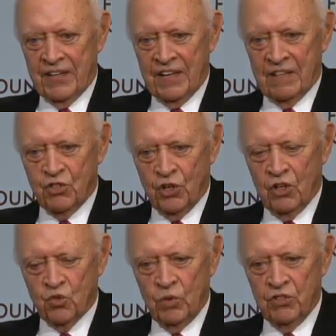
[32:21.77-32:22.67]
And
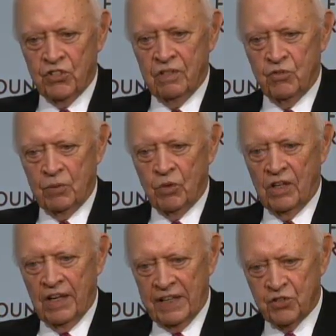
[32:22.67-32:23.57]
uh, Charles Wilson of
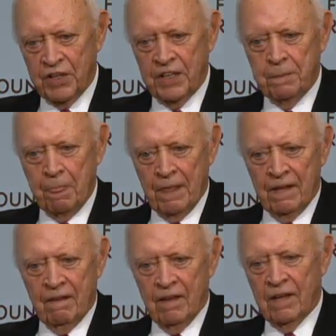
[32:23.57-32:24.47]
General Electric,
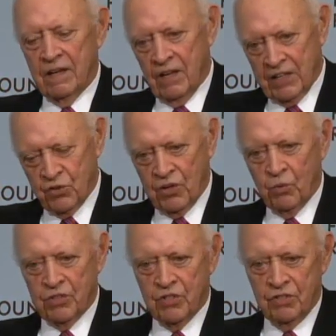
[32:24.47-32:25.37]
uh,
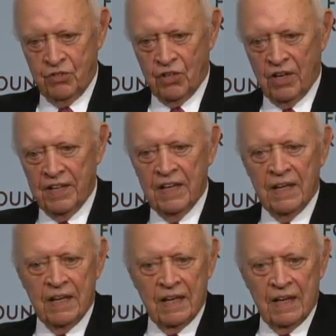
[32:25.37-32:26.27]
Electric
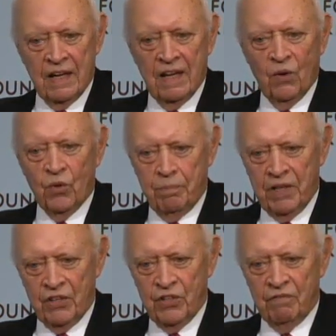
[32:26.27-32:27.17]
Charlie, uh,
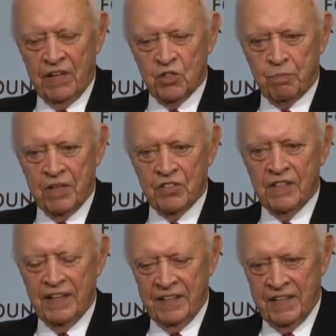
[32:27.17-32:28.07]
would make a good vice
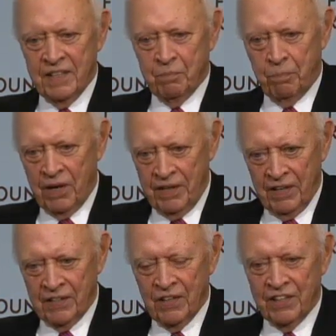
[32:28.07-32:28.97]
president. And again,
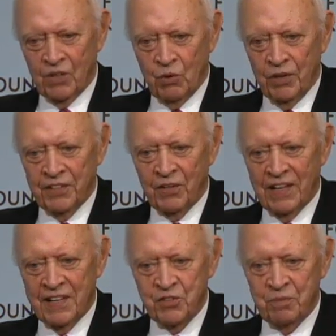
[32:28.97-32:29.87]
Brownell and Clay are
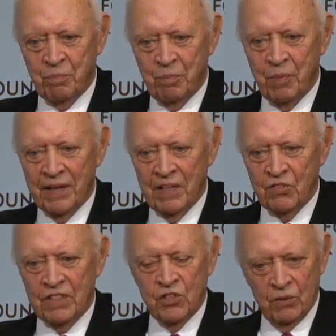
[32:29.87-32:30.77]
rolling their eyes, and
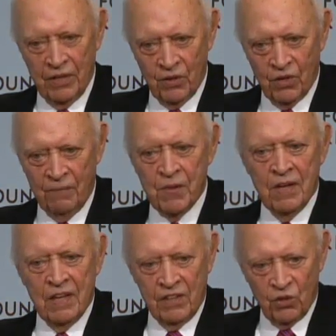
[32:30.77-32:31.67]
Brownell said, General, they're
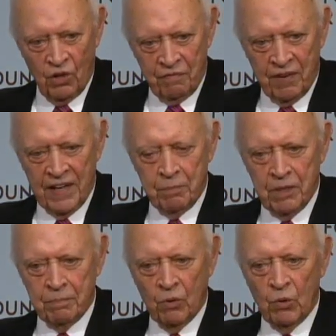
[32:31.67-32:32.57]
all they're all
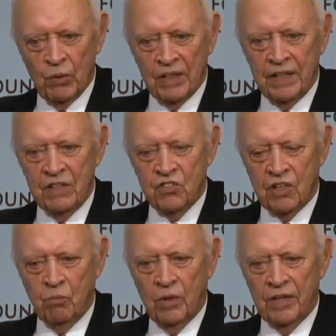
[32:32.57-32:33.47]
fine men, but we really
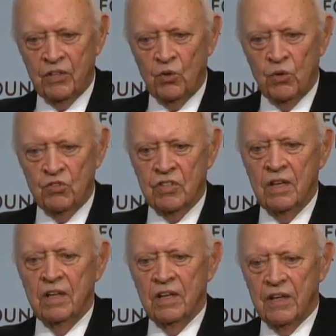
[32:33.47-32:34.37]
need someone
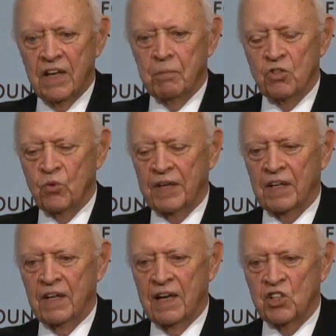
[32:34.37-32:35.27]
whose name
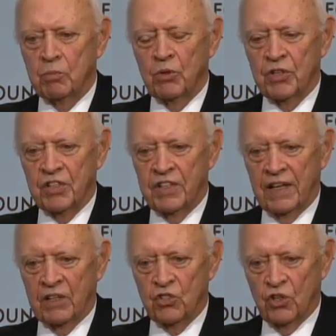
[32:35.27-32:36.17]
is recognizable to
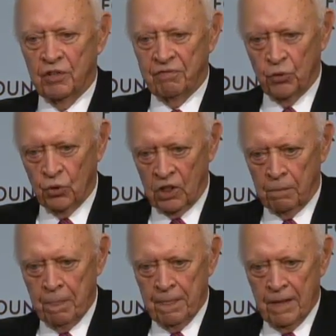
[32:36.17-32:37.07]
the delegates on the
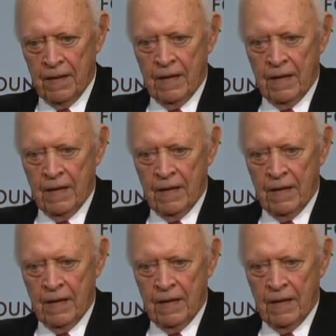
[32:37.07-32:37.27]
floor.